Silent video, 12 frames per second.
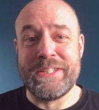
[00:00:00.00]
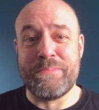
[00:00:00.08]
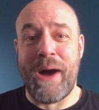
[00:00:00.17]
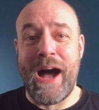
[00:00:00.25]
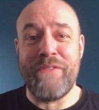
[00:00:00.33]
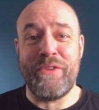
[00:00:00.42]

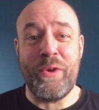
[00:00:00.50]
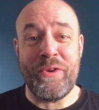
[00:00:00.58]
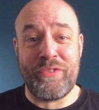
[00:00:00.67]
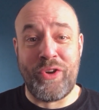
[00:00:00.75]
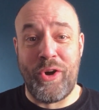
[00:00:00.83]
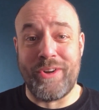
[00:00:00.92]
my view, and
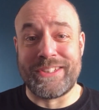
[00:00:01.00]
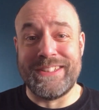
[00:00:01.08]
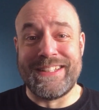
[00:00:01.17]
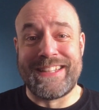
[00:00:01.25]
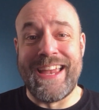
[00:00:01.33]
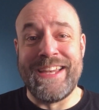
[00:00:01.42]
of course in
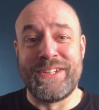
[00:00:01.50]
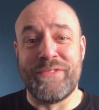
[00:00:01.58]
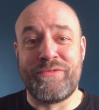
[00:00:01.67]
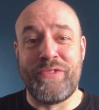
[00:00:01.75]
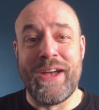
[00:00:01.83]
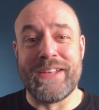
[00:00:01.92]
this age
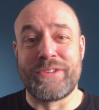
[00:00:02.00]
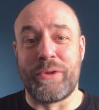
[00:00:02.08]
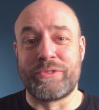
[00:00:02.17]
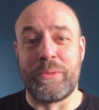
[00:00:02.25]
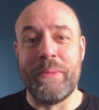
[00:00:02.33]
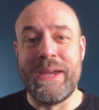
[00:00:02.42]
of
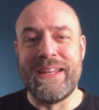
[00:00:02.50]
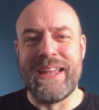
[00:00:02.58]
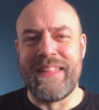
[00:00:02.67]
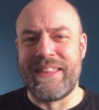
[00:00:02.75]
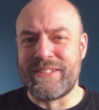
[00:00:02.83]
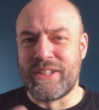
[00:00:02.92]
social
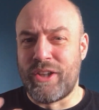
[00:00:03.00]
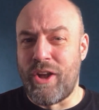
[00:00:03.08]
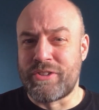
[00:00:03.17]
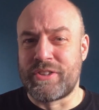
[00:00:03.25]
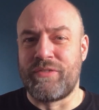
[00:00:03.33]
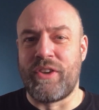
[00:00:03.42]
media there's
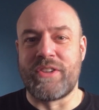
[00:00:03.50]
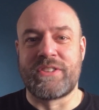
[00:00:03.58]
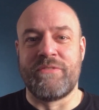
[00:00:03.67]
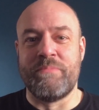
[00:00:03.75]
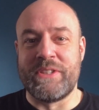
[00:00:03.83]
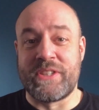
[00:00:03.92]
lots
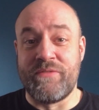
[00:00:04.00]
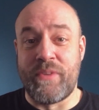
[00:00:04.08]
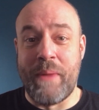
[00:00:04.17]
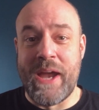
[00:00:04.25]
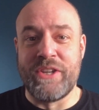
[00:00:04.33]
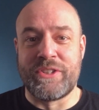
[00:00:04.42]
of
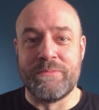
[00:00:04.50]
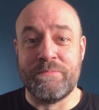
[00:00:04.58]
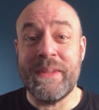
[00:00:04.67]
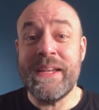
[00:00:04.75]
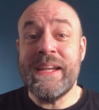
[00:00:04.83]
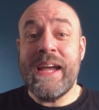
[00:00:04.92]

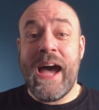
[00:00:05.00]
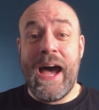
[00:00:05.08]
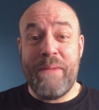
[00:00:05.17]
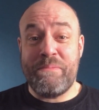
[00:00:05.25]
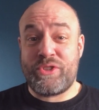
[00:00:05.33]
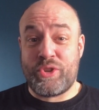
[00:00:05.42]
misinformation.
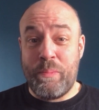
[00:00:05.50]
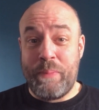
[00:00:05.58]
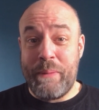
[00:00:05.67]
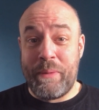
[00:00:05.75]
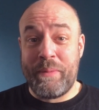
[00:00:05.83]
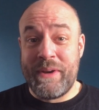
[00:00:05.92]
Some
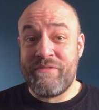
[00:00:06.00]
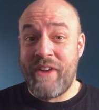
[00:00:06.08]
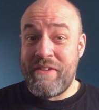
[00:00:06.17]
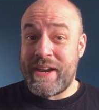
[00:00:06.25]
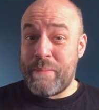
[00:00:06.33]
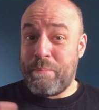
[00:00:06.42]
people have been
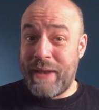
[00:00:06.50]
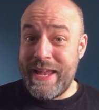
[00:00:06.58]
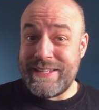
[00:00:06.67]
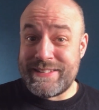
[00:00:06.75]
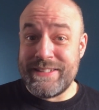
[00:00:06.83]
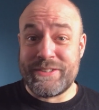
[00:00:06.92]
very
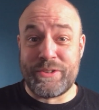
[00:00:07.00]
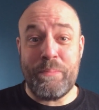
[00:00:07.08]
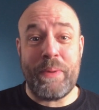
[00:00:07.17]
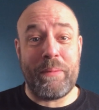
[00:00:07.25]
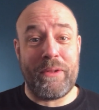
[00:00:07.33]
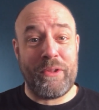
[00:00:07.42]
complacent, some
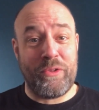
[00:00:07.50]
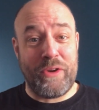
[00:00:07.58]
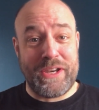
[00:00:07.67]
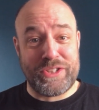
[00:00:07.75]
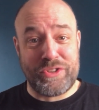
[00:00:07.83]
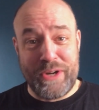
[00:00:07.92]
people at the other
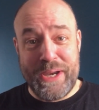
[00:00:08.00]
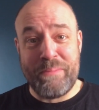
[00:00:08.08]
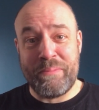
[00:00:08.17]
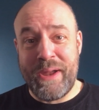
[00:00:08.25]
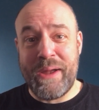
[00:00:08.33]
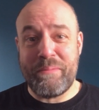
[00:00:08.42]
extreme
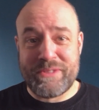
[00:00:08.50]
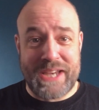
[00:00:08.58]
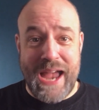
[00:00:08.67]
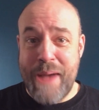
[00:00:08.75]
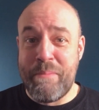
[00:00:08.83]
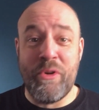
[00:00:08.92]

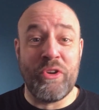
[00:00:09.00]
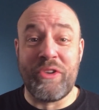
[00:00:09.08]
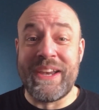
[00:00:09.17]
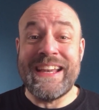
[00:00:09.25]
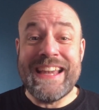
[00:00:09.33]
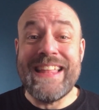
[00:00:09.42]

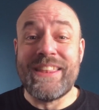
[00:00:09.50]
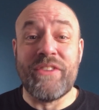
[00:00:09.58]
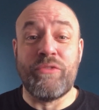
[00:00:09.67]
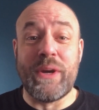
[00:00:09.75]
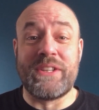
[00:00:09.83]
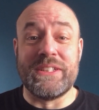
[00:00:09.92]
scaremongering, neither
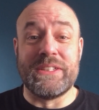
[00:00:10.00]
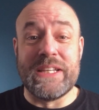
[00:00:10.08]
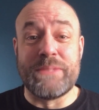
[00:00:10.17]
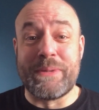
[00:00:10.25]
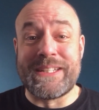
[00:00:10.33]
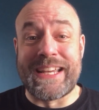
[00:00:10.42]
of which
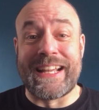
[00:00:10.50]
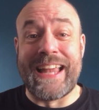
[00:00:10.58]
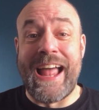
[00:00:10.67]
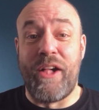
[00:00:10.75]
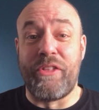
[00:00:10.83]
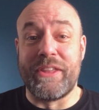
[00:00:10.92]
is particularly
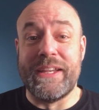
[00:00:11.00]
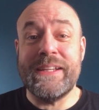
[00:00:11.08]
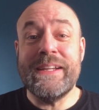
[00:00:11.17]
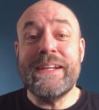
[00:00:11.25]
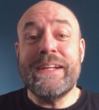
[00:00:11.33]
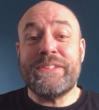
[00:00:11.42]
healthy.
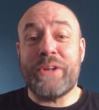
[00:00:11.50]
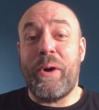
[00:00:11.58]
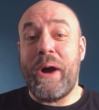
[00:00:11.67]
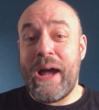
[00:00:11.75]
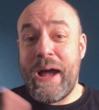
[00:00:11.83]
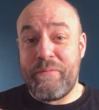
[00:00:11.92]

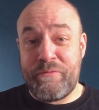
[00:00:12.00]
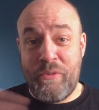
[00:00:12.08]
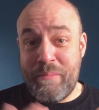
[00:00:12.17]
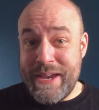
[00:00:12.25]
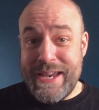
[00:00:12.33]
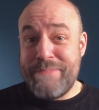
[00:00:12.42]
So for
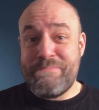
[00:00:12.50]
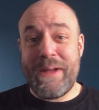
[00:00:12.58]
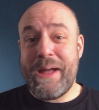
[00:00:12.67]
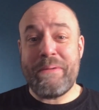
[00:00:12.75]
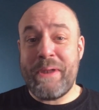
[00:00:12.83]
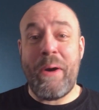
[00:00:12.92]
me,
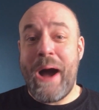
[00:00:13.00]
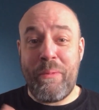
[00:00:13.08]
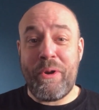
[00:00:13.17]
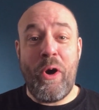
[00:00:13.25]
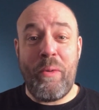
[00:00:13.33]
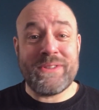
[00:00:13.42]
I
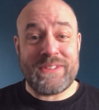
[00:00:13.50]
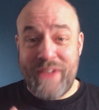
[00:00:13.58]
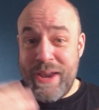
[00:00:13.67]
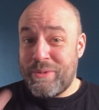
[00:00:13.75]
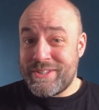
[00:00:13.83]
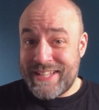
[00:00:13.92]
would always, if
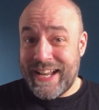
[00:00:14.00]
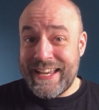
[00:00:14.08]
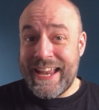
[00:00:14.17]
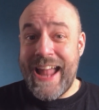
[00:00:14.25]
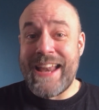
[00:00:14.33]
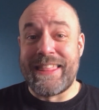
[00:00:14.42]
anyone's
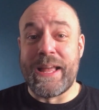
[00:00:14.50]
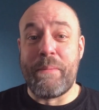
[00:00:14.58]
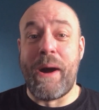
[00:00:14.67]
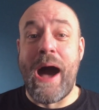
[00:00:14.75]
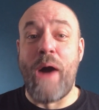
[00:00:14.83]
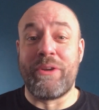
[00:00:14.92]
telling you anything
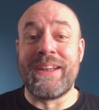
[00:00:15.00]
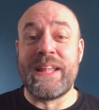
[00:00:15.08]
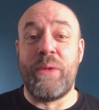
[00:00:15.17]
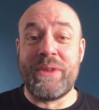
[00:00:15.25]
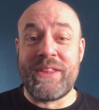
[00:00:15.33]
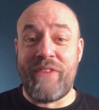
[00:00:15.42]
about how to
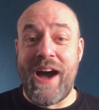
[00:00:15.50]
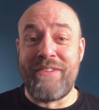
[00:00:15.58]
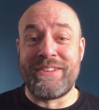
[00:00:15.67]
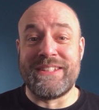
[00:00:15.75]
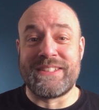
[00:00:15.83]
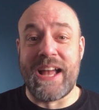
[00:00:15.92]
deal with the
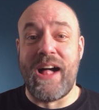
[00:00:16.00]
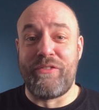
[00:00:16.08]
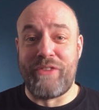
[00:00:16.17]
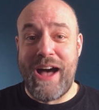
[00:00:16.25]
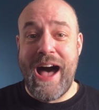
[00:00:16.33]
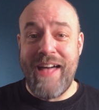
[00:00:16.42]
virus
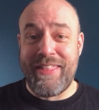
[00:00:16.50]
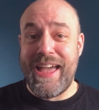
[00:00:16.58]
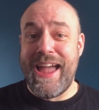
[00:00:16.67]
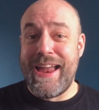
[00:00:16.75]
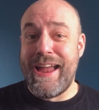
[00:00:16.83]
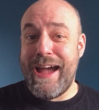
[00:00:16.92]
itself, are
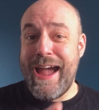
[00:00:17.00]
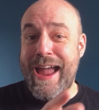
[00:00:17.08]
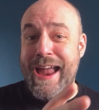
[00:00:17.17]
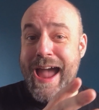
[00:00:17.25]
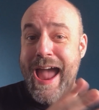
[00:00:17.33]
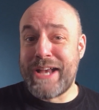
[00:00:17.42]
they
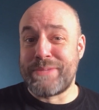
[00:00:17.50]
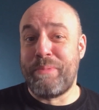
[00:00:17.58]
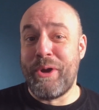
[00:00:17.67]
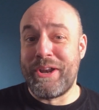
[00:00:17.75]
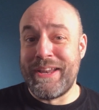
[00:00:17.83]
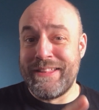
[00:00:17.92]
an
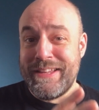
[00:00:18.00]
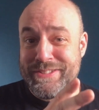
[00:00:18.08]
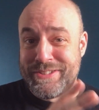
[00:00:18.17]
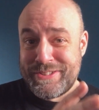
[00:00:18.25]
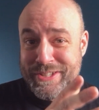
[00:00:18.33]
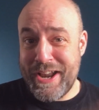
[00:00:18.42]
expert in this
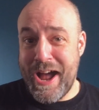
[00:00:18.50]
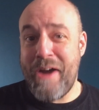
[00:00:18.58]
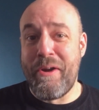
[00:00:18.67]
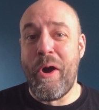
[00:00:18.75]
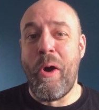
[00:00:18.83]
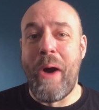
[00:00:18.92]

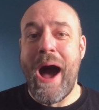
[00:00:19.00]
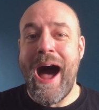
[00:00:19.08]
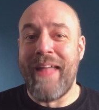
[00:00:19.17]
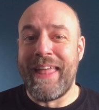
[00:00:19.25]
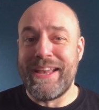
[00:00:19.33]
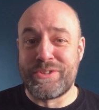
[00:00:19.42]
scenario?
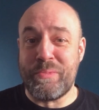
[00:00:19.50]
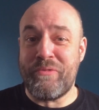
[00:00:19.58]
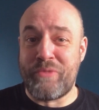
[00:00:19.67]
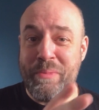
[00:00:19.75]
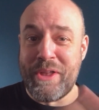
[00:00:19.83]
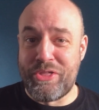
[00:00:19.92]
Are they someone
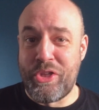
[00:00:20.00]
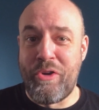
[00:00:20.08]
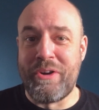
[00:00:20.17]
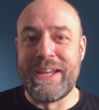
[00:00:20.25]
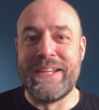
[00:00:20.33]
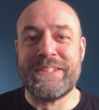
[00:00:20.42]
from the
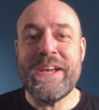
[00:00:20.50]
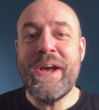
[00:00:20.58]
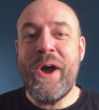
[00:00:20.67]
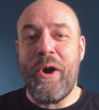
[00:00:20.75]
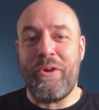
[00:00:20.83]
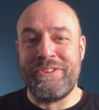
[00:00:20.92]
authorities,
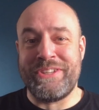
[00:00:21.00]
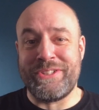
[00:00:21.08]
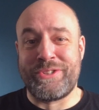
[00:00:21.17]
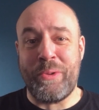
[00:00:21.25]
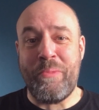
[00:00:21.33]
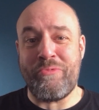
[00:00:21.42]
or is it
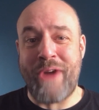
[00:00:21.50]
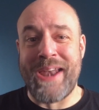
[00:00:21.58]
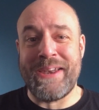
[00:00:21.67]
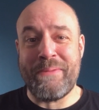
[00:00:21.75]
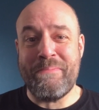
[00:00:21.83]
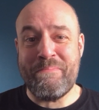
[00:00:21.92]
some
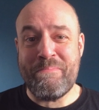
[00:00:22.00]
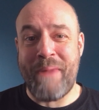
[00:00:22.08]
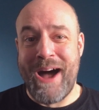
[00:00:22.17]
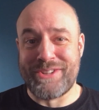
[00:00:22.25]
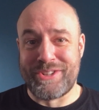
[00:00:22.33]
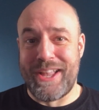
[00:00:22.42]
random
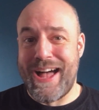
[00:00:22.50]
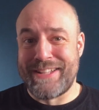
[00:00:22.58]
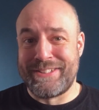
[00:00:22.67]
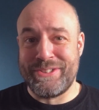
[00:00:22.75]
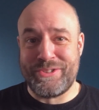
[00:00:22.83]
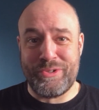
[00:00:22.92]
martial
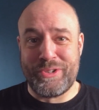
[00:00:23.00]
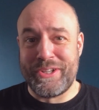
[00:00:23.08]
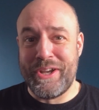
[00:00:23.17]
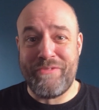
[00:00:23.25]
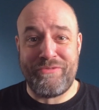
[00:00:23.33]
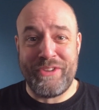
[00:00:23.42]
arts
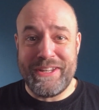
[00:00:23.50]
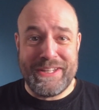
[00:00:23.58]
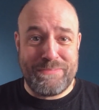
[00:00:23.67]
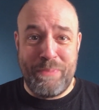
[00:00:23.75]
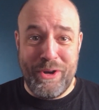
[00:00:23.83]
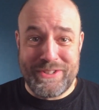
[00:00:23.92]
instructor,
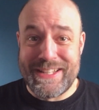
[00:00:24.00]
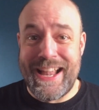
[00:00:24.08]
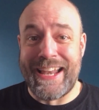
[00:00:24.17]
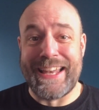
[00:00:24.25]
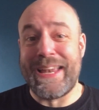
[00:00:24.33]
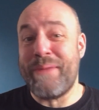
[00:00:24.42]
fitness
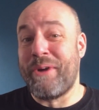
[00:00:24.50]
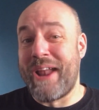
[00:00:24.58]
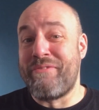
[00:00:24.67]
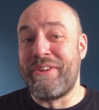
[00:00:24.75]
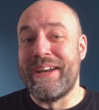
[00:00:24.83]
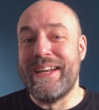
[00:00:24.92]
personality,
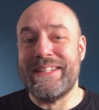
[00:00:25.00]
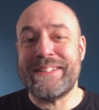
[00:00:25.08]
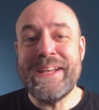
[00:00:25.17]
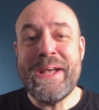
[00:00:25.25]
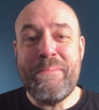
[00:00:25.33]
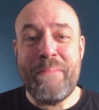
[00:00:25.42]
whatever it is,
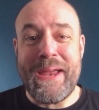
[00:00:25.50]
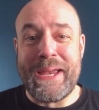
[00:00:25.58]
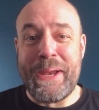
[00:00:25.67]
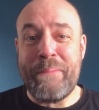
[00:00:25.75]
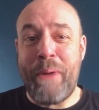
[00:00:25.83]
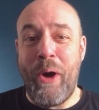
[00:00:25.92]

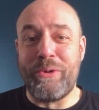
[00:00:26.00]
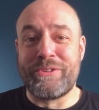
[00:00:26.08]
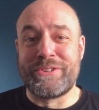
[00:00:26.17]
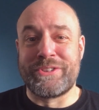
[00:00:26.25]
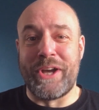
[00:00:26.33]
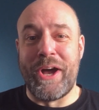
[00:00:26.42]
making posts